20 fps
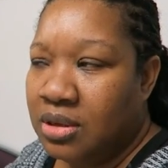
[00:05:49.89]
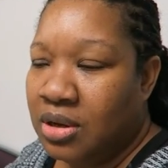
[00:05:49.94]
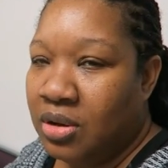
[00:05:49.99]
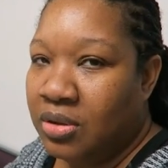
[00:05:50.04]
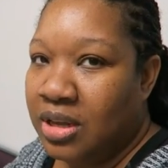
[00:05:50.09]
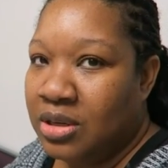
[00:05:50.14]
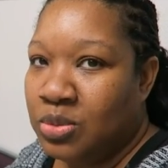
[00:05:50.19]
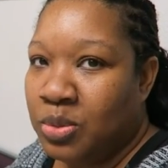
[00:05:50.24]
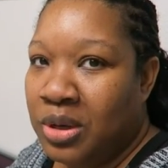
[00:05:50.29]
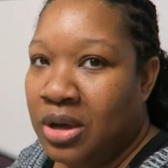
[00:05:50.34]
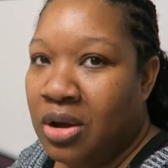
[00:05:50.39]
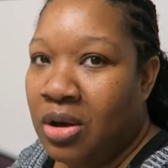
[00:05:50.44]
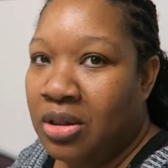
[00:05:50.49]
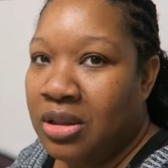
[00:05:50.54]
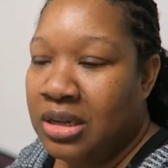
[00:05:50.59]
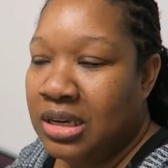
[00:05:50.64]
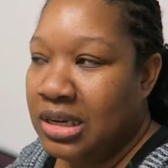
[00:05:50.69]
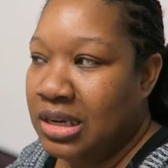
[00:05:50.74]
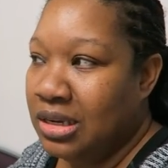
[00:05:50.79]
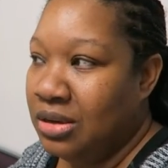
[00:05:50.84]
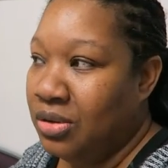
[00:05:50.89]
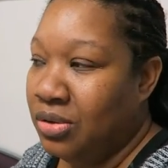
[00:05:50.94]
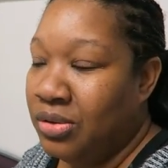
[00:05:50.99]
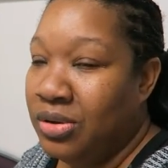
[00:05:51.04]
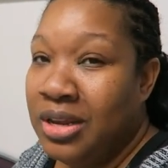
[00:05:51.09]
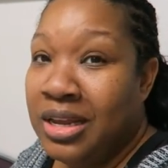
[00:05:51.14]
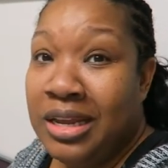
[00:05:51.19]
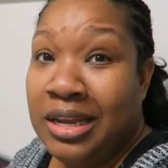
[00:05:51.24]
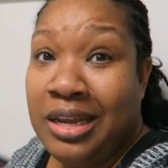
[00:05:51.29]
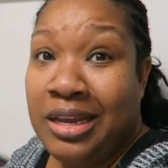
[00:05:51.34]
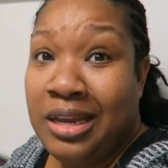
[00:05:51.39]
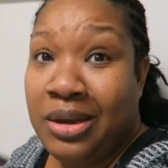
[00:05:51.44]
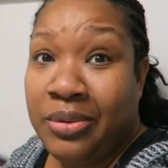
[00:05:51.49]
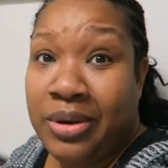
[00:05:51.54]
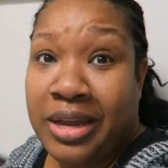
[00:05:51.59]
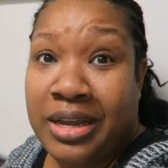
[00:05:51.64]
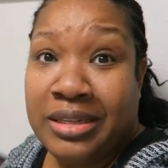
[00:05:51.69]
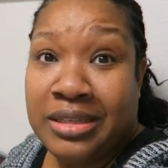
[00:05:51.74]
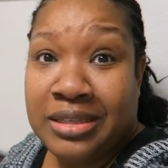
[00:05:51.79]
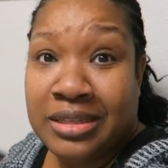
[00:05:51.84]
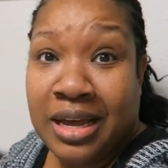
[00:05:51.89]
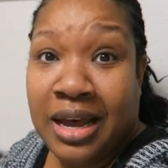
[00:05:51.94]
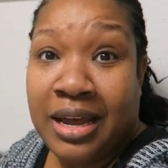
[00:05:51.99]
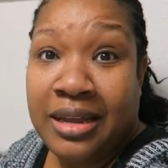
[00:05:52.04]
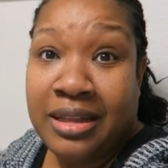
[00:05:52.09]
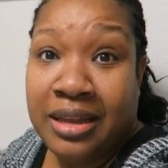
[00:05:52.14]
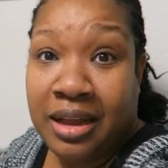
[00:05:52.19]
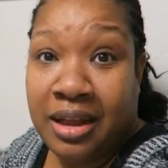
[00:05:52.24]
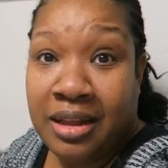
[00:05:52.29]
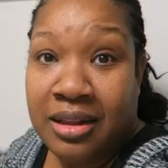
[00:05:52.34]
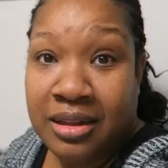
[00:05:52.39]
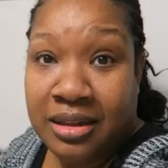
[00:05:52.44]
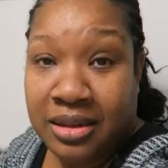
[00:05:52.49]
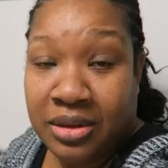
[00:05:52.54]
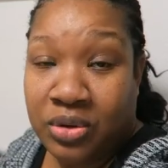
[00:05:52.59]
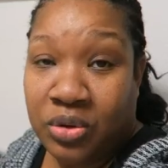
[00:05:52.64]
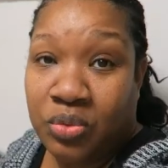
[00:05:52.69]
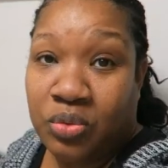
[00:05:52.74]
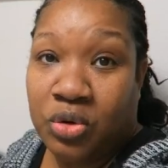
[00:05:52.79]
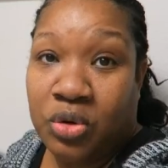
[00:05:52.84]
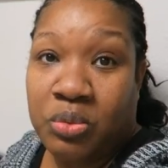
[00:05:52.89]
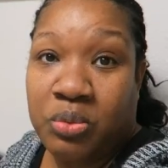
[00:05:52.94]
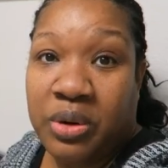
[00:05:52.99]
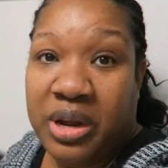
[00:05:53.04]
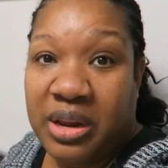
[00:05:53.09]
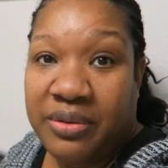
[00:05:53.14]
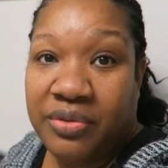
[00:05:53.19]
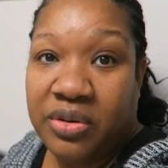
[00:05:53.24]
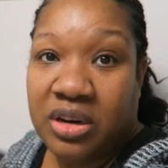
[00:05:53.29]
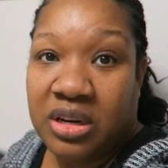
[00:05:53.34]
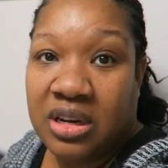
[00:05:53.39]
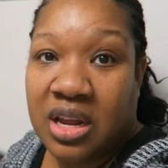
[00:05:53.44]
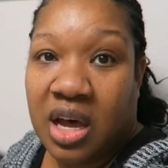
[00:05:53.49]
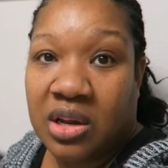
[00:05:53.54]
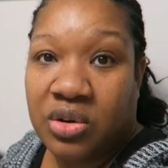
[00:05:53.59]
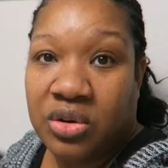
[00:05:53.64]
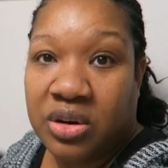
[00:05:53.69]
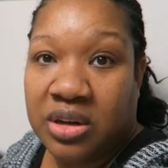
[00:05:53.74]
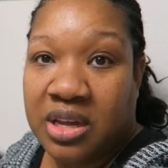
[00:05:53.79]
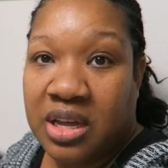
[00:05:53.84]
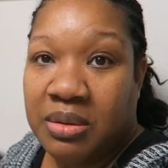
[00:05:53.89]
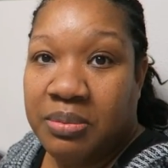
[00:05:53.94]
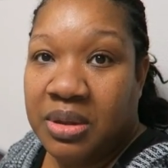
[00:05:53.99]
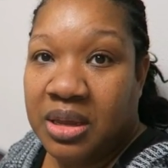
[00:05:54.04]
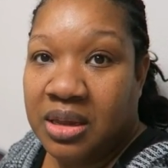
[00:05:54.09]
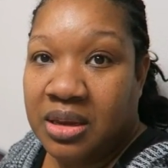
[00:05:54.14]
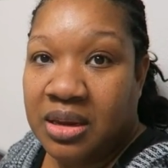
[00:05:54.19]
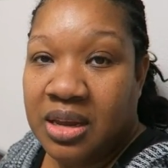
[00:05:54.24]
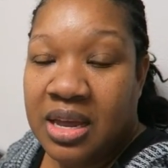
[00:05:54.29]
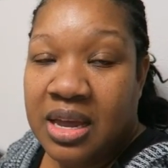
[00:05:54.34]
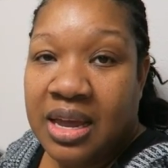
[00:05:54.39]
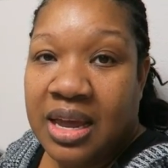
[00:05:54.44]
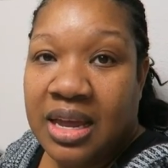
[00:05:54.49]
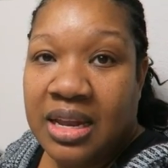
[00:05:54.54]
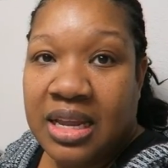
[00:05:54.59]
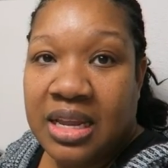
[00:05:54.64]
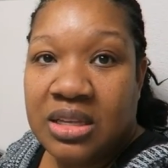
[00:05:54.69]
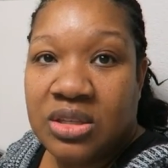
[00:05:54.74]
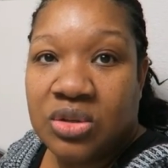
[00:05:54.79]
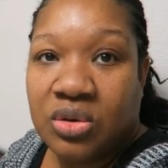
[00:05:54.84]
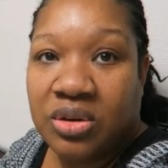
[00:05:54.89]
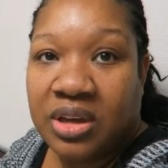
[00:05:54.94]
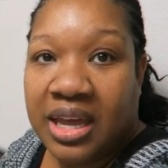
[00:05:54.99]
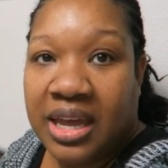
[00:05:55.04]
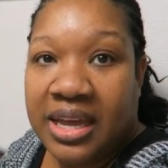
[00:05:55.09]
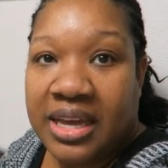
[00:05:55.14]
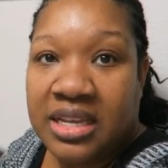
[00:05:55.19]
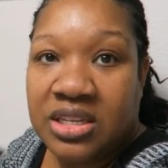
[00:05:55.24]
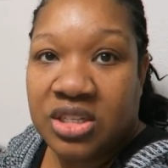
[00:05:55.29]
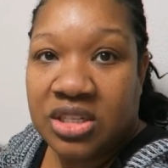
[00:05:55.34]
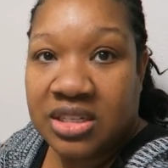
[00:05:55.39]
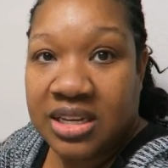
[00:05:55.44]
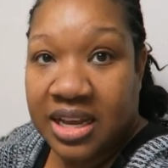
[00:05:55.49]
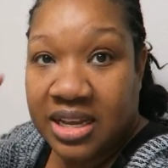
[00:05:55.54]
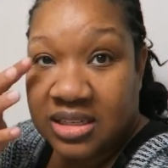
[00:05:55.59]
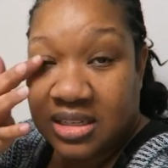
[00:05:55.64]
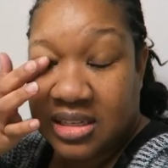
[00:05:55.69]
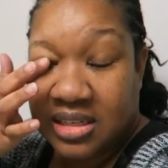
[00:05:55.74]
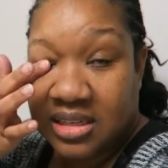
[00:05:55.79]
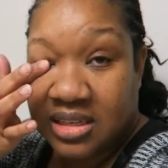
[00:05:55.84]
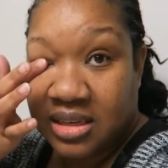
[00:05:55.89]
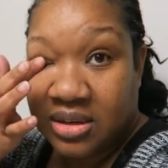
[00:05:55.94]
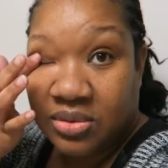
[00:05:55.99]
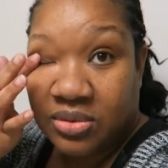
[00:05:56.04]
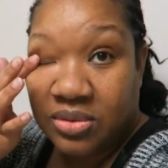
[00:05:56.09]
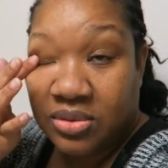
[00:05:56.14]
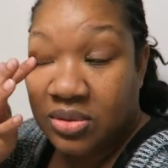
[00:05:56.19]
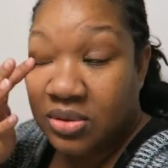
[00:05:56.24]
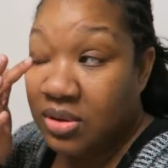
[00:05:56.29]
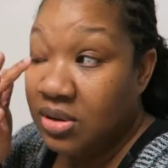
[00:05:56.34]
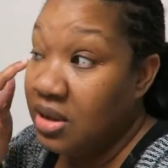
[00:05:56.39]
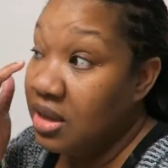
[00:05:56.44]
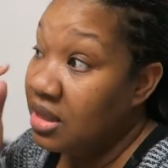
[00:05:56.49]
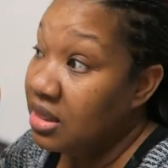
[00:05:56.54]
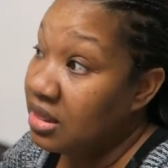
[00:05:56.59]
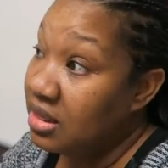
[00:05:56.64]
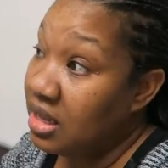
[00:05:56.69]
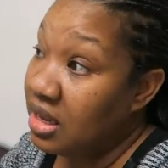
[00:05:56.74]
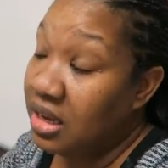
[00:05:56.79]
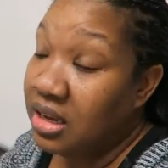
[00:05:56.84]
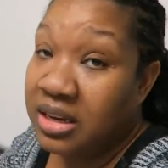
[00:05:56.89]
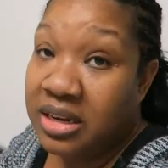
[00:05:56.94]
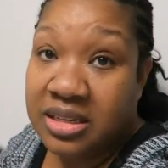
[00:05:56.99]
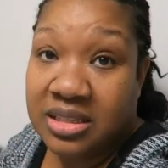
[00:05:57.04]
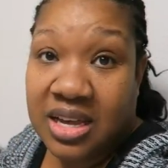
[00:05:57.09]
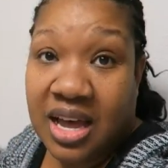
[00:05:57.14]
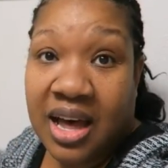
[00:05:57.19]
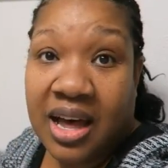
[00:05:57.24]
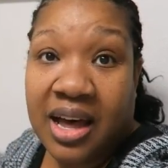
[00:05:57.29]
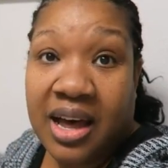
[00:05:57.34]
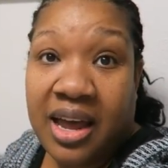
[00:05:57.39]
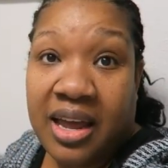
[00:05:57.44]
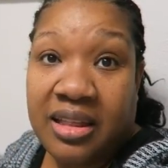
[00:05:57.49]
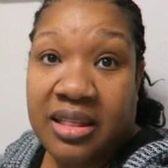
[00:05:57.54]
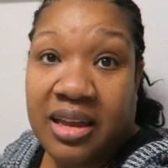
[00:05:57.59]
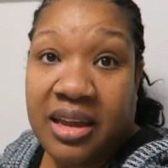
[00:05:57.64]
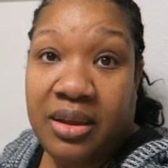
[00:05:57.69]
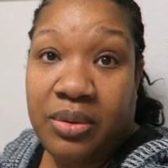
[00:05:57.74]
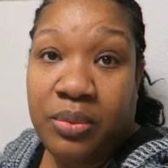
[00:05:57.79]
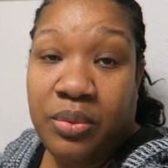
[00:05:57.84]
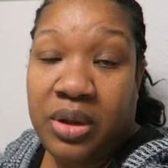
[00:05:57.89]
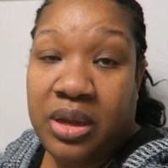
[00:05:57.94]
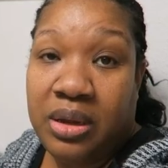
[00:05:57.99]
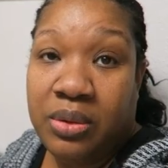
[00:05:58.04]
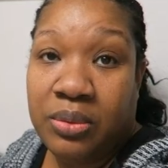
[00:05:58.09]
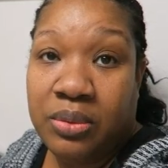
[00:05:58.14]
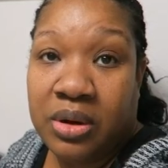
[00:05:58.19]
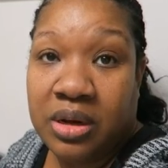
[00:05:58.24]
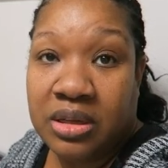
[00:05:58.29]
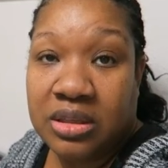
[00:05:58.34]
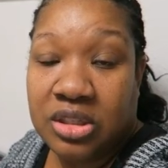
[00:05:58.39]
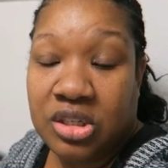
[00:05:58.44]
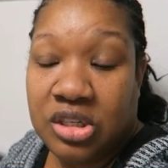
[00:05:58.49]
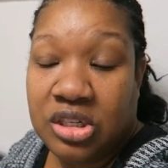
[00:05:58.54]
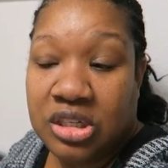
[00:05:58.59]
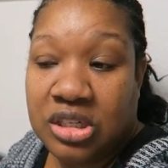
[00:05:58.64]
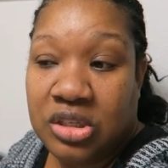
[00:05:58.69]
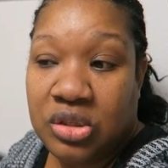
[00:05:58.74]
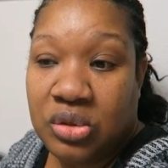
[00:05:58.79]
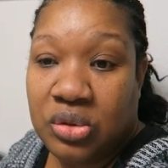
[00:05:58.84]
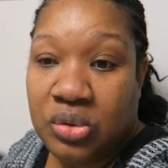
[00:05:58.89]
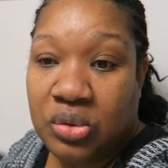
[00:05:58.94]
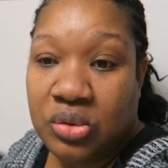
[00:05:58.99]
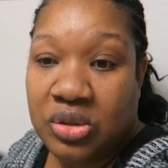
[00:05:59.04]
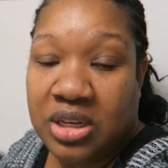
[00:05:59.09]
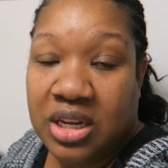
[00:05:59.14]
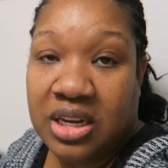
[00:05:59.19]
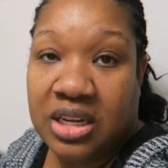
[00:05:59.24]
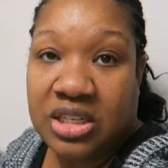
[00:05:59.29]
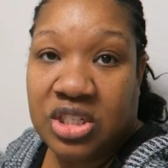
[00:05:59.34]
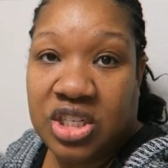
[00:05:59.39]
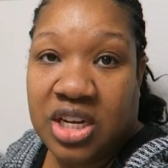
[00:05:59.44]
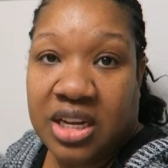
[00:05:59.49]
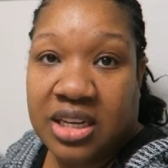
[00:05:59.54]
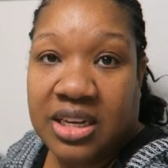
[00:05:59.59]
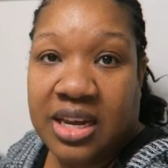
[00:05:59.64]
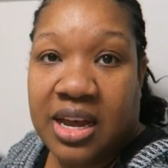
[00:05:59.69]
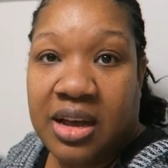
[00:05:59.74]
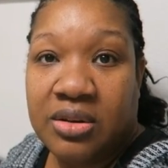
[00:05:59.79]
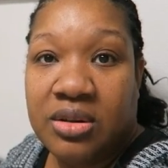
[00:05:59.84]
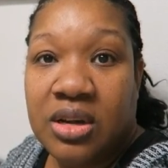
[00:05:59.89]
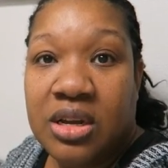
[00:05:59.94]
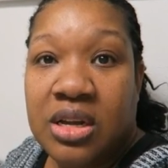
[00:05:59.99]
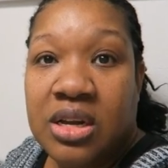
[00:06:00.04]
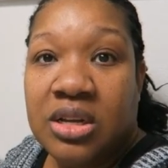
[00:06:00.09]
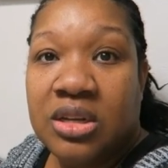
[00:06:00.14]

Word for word: No, that's what we call in dental. Anyway, inside the little room waiting for the doctor to come in, and he's okay. He just has this little thing on his eye that we want to get it checked out.